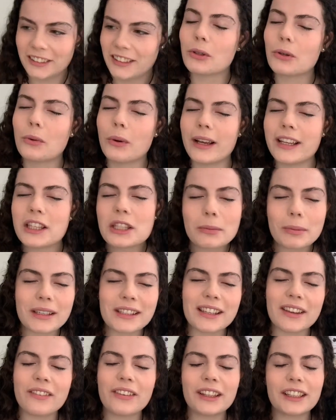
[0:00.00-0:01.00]
quite
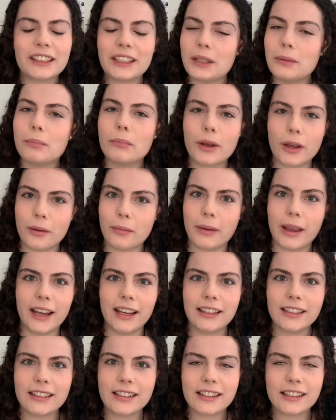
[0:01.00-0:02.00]
specifically
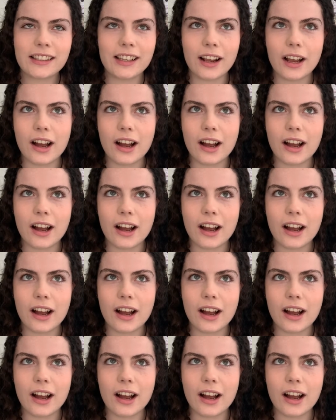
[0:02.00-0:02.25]
mermaids.